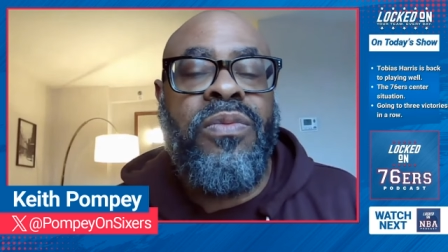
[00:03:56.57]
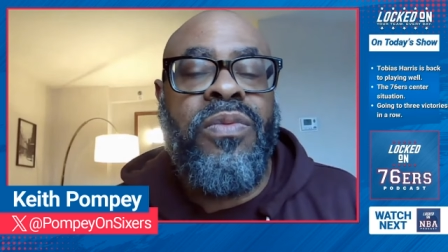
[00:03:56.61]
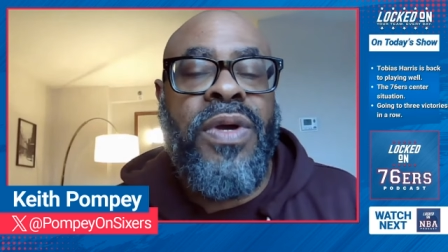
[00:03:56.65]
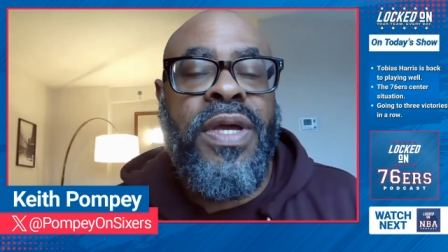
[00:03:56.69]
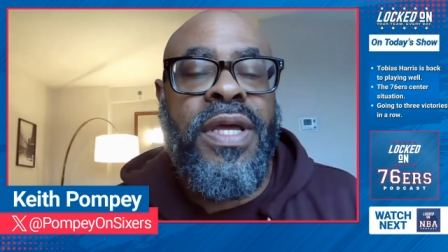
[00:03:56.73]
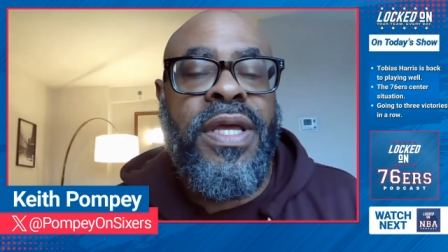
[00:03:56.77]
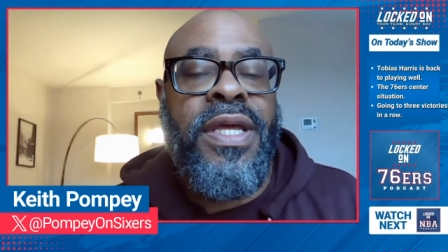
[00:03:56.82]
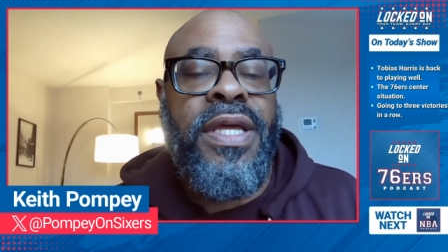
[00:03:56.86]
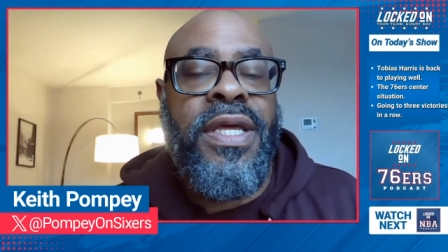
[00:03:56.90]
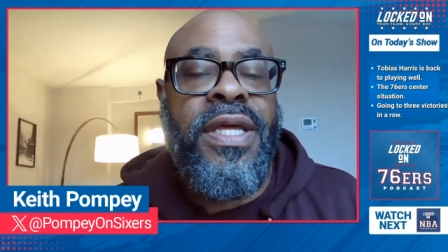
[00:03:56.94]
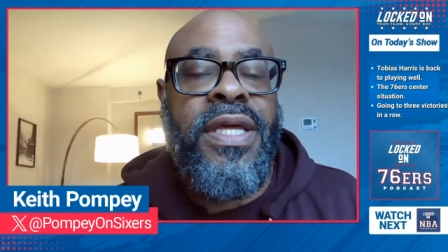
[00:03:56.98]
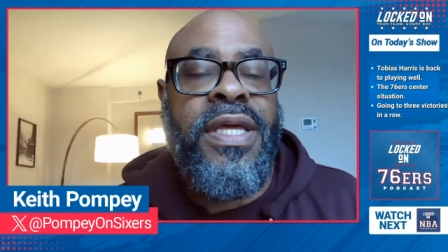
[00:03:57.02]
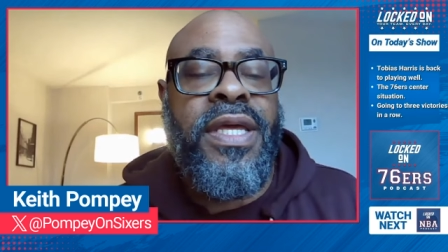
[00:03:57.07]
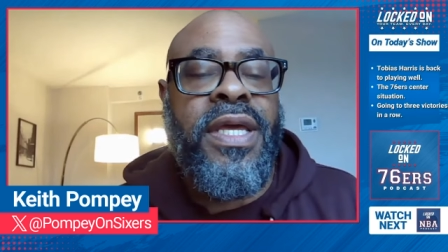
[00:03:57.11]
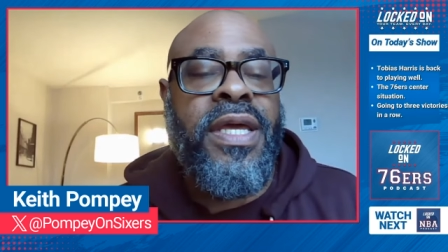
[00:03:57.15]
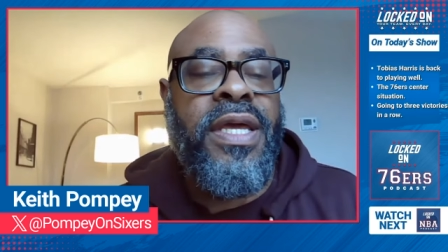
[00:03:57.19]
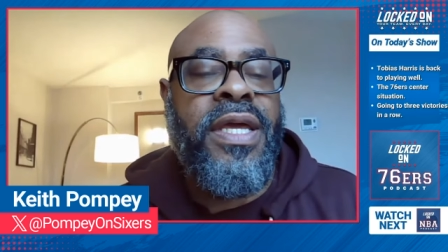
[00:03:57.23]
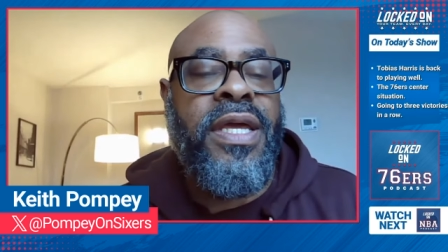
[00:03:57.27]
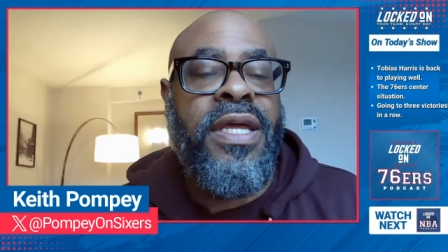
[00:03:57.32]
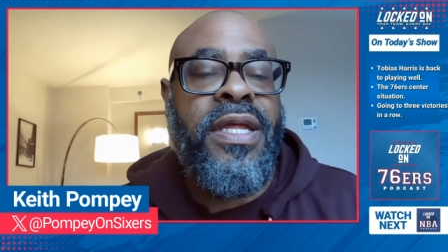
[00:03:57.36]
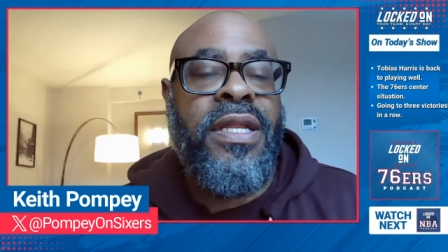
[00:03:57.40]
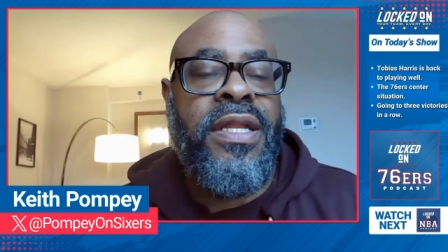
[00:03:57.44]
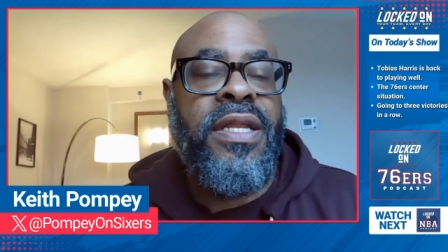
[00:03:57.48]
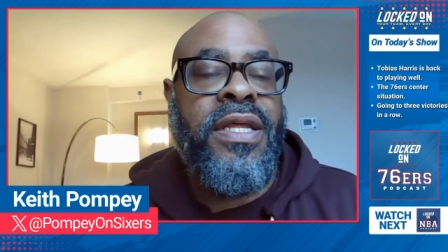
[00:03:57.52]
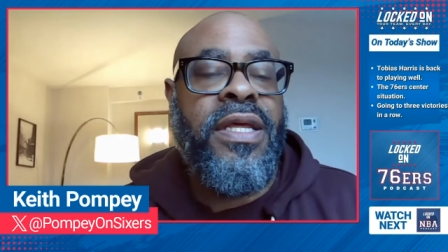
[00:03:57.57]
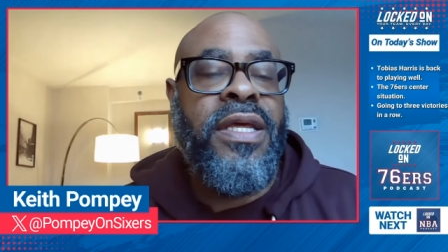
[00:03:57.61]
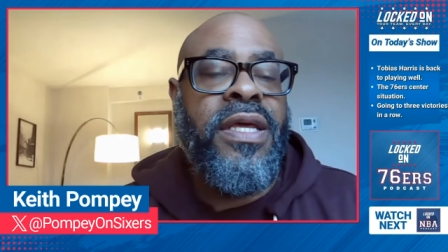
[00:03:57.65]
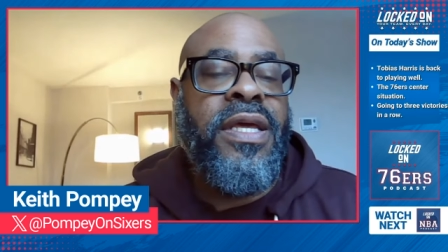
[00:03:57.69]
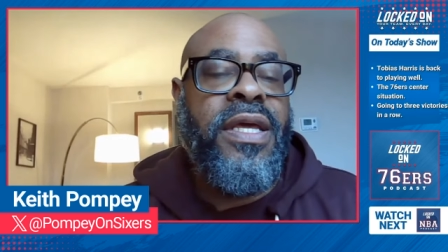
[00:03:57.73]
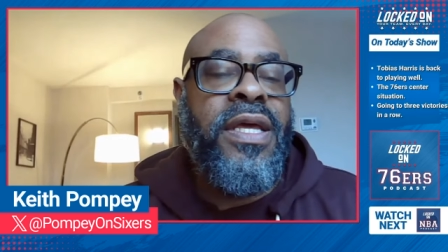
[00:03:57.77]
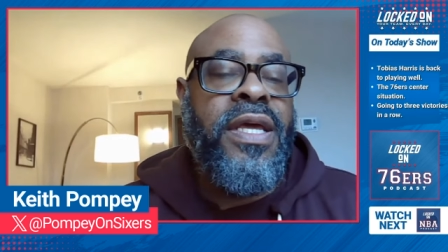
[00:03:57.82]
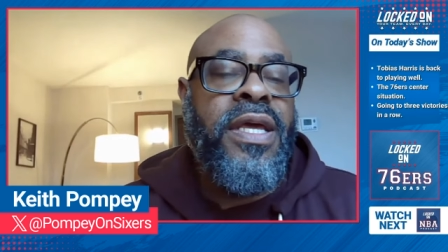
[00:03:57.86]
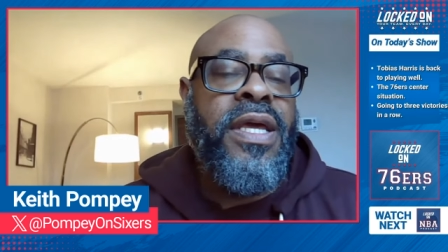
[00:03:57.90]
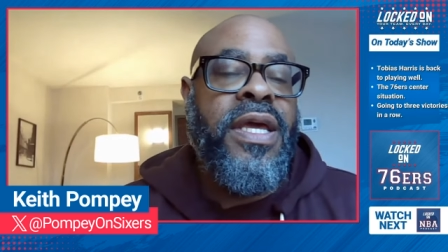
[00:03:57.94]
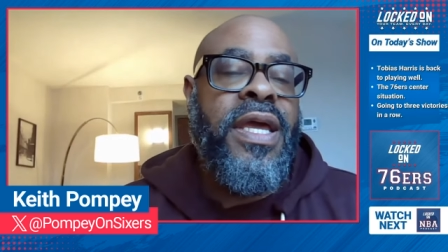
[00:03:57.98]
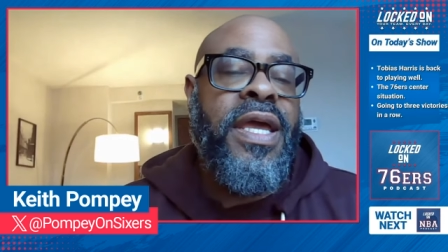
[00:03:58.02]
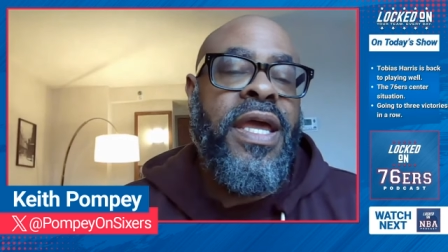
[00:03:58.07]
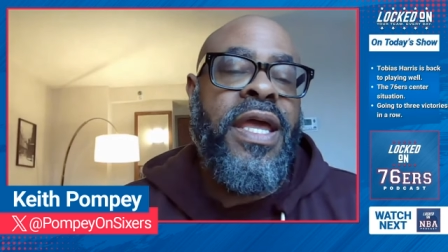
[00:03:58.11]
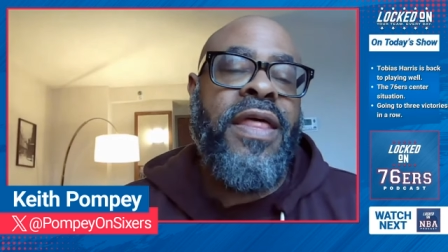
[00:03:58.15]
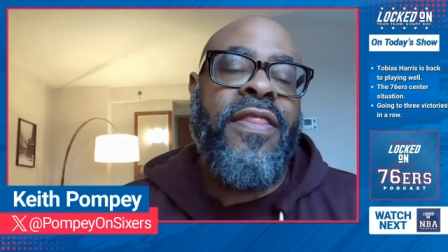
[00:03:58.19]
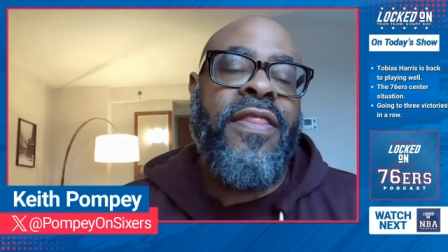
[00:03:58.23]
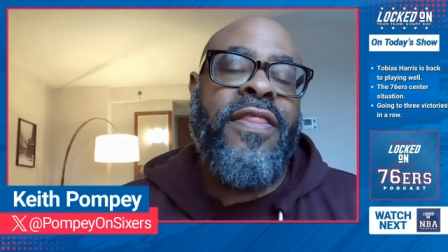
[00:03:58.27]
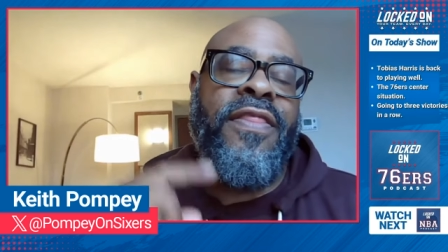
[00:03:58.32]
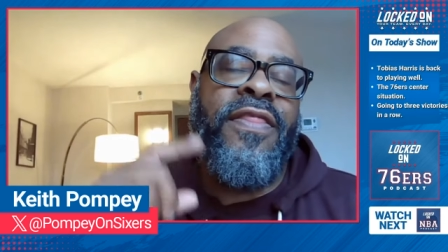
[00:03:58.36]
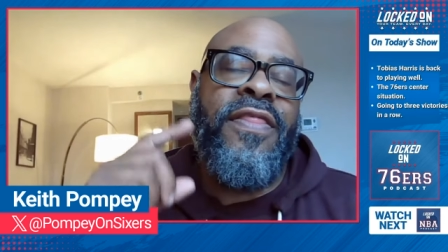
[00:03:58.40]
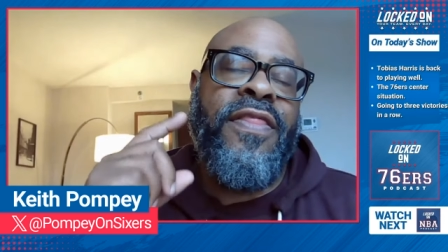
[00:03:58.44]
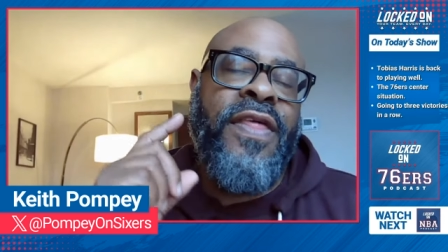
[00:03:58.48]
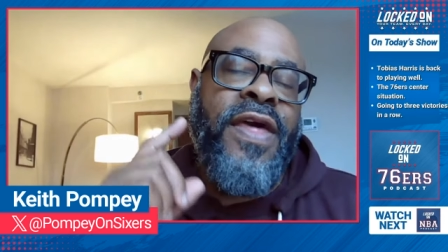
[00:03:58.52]
way he can.
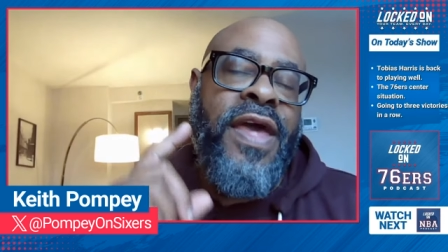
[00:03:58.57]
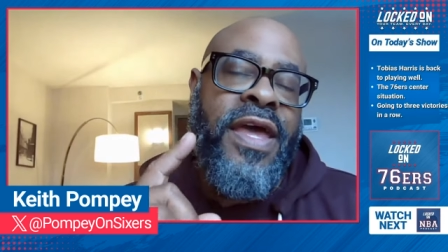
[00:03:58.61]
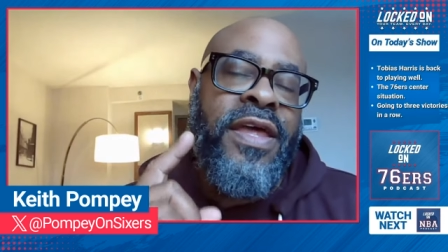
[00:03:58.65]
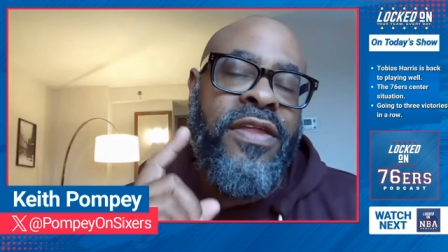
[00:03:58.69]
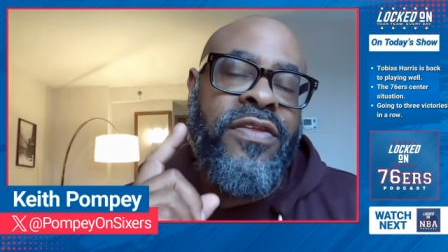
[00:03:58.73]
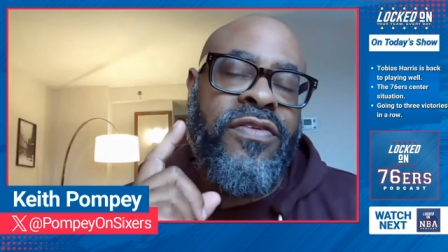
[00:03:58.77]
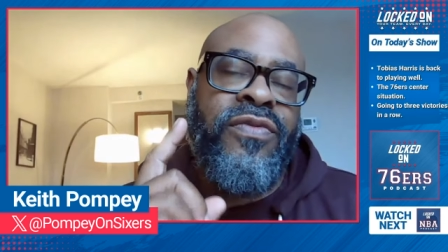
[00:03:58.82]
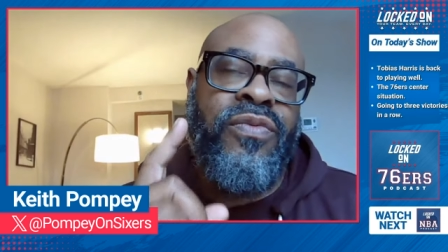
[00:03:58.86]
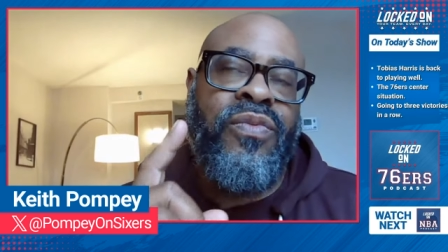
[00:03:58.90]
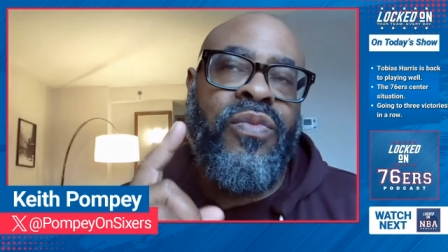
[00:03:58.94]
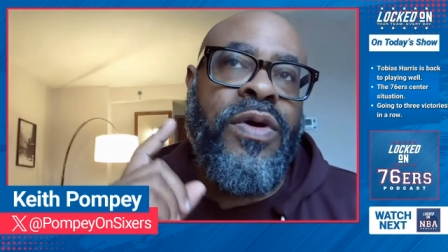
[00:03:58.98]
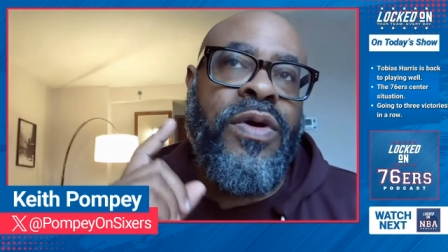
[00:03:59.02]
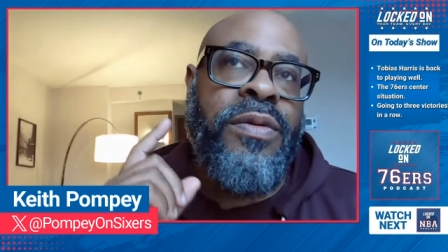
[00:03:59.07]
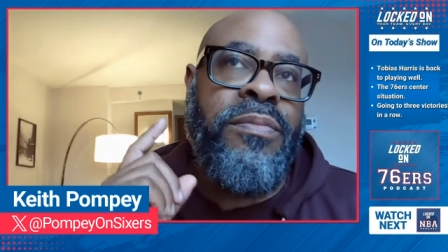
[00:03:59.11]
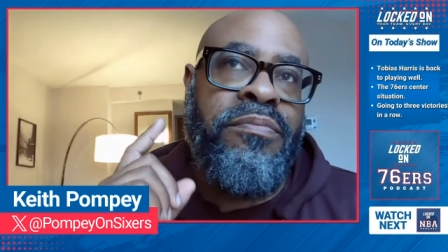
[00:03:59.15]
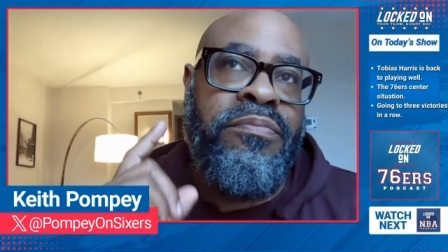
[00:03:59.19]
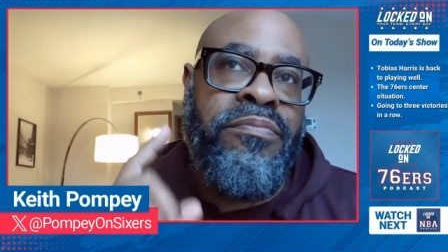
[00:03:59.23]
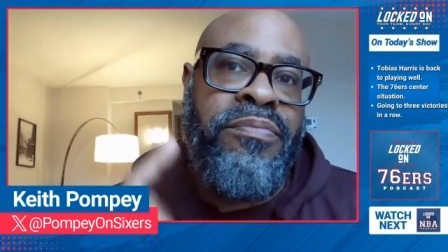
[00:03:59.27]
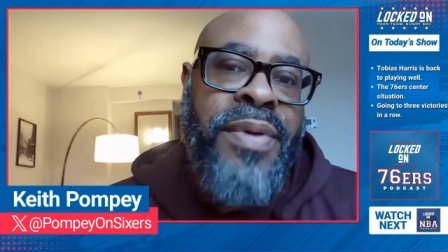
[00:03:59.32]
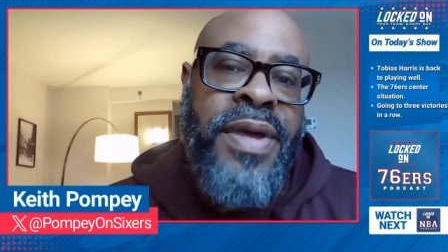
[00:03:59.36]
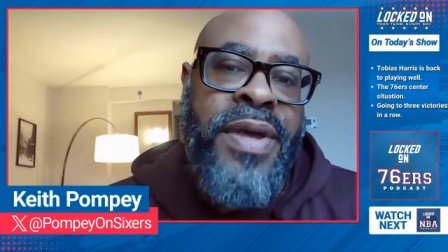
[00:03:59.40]
And that's what